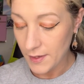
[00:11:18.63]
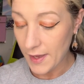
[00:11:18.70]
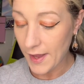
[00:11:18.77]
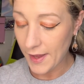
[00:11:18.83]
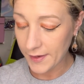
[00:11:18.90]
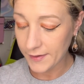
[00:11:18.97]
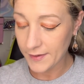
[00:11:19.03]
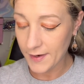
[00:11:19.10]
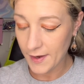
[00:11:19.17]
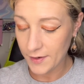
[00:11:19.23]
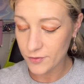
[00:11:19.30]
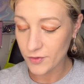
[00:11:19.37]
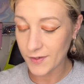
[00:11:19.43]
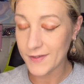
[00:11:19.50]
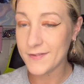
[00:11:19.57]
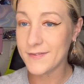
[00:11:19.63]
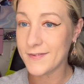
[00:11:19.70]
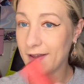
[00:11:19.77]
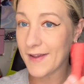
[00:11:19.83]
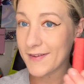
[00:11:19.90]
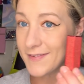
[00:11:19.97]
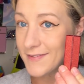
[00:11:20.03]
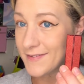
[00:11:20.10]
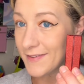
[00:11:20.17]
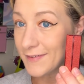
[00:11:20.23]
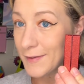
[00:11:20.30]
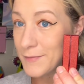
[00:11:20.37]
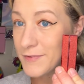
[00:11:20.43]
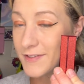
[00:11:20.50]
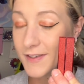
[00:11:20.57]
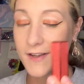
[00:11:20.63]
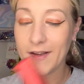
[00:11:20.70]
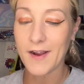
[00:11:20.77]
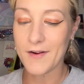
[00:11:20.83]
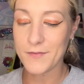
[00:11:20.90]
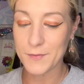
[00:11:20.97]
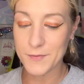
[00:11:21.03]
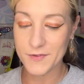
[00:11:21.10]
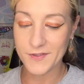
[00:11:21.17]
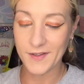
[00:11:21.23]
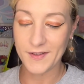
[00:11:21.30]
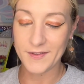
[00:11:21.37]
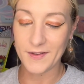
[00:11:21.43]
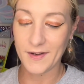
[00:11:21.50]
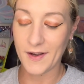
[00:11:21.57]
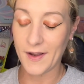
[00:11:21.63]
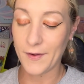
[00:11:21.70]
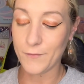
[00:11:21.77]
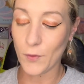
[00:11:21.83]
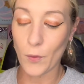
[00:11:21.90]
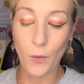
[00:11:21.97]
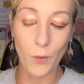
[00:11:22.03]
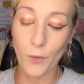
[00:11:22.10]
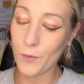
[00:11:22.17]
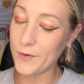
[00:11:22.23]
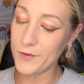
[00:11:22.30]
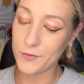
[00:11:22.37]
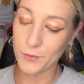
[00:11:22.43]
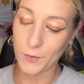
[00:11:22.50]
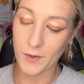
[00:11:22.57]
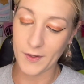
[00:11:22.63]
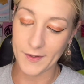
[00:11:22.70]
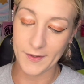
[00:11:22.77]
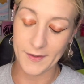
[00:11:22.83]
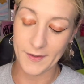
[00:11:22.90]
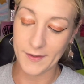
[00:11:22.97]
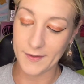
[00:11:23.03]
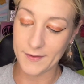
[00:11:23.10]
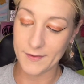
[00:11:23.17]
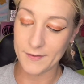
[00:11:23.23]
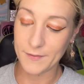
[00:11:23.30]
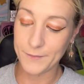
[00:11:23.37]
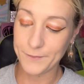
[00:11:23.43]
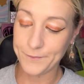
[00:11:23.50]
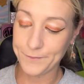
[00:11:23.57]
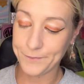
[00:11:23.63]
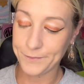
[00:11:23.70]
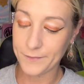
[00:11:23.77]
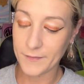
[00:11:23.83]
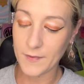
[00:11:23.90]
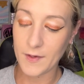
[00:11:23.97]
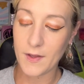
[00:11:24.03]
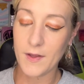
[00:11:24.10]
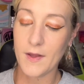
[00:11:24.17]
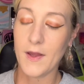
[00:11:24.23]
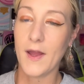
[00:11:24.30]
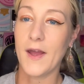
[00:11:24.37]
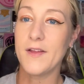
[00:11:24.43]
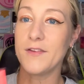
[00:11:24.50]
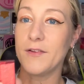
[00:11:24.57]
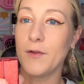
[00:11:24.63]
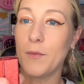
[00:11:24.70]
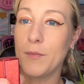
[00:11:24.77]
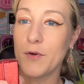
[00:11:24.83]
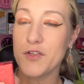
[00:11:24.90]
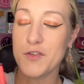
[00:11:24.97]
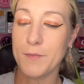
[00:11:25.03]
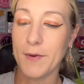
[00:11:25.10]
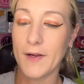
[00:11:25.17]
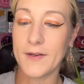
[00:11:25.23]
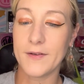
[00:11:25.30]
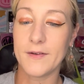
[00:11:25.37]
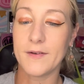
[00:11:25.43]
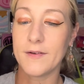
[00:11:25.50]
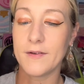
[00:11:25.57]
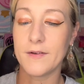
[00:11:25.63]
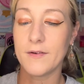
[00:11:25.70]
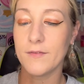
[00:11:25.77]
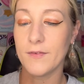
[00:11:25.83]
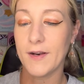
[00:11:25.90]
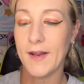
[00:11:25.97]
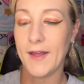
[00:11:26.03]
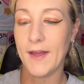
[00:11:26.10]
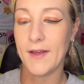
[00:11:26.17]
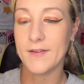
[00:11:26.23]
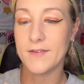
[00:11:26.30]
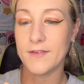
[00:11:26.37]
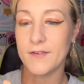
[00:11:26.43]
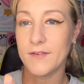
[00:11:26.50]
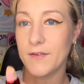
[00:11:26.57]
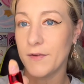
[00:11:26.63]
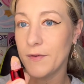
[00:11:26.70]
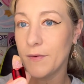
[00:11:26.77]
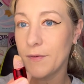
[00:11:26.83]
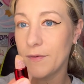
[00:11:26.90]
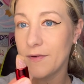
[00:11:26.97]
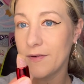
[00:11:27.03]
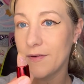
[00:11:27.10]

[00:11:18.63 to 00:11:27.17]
Hank and Henry Sexed lipstick I got from Xinia. I've always wanted it. It has a little push button. Renee has it too.